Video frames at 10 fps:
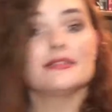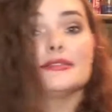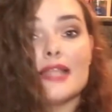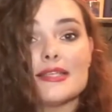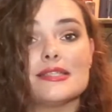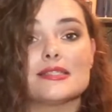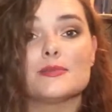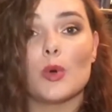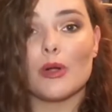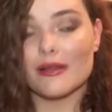less is
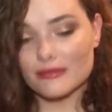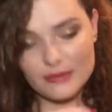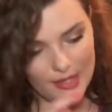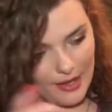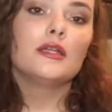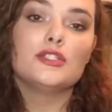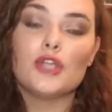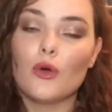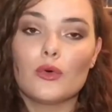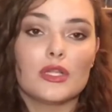more.
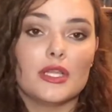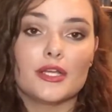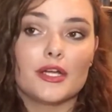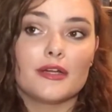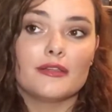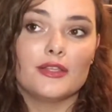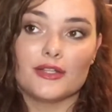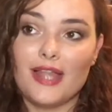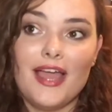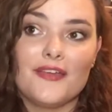Don't clutter
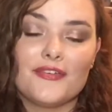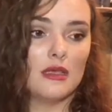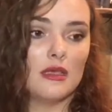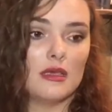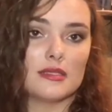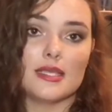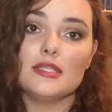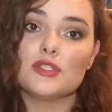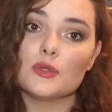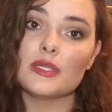your life. Because I
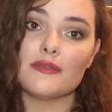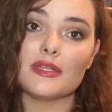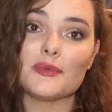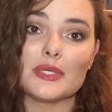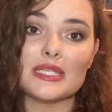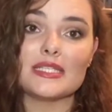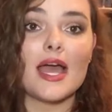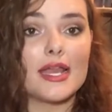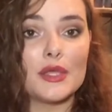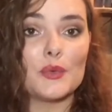do live in a really
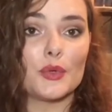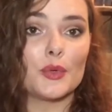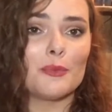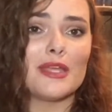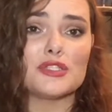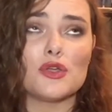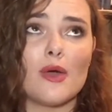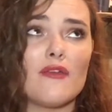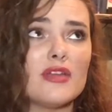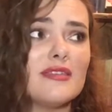tiny room, and so
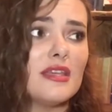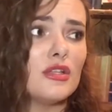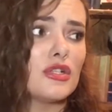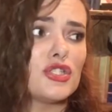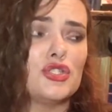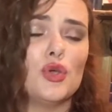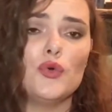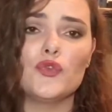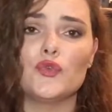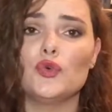everything looks so
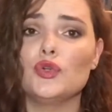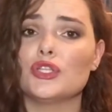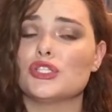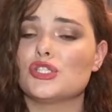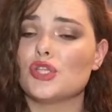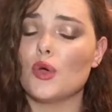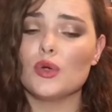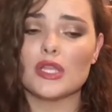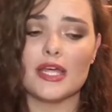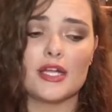full and so
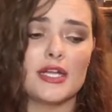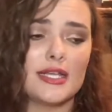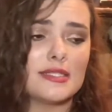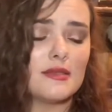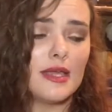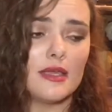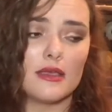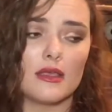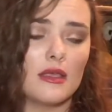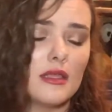cluttered.
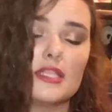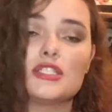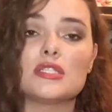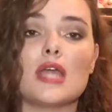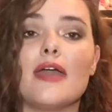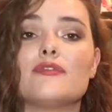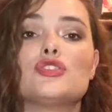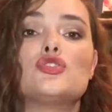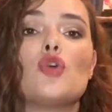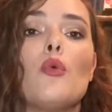It's just, I have
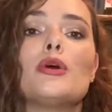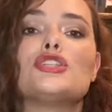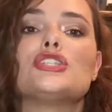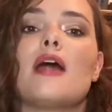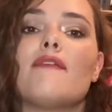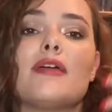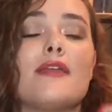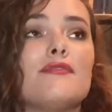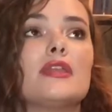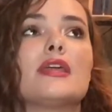so much stuff, and I
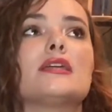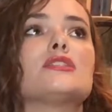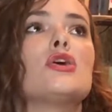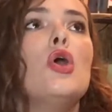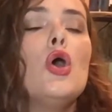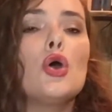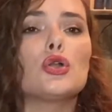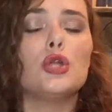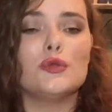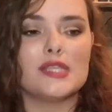feel like it's
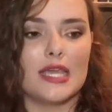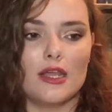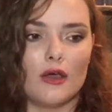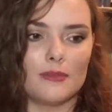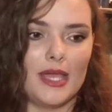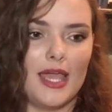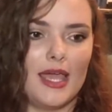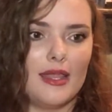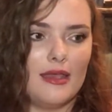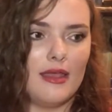closing in on me,
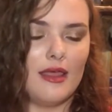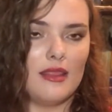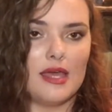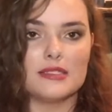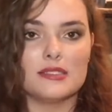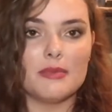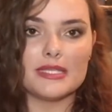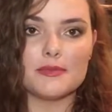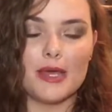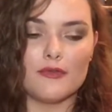and that's the
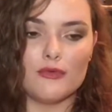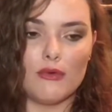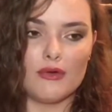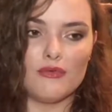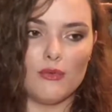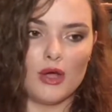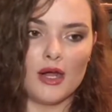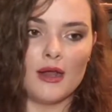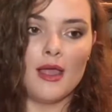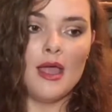best metaphor for